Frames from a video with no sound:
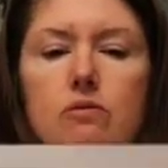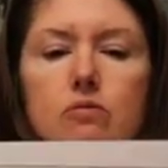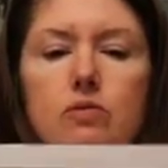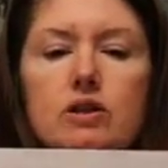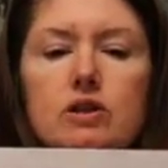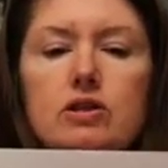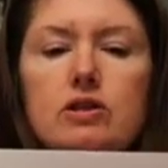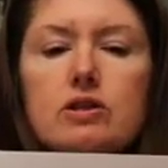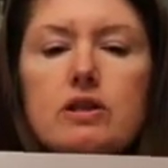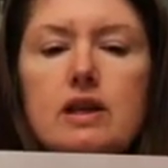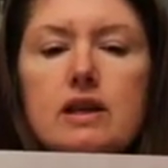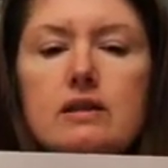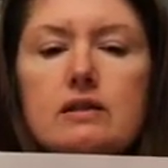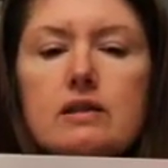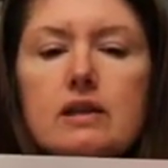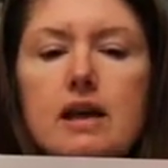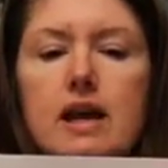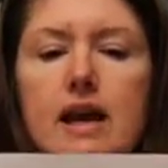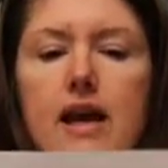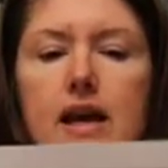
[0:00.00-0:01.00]
which
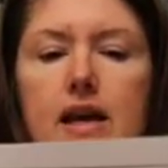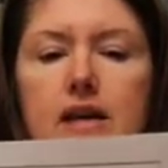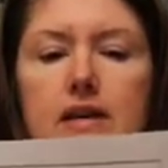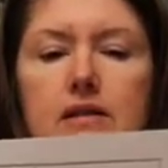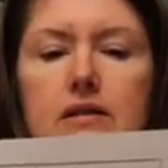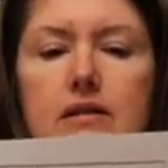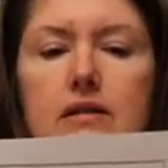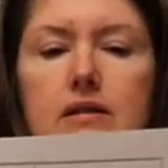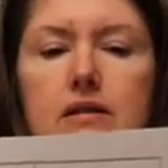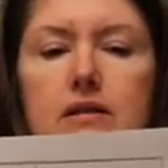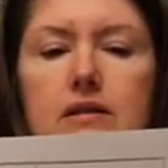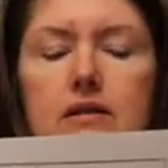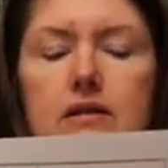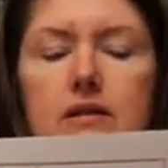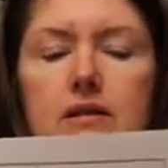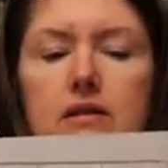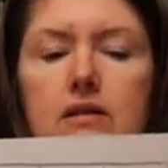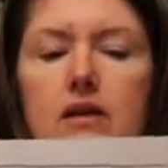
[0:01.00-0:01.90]
says 8.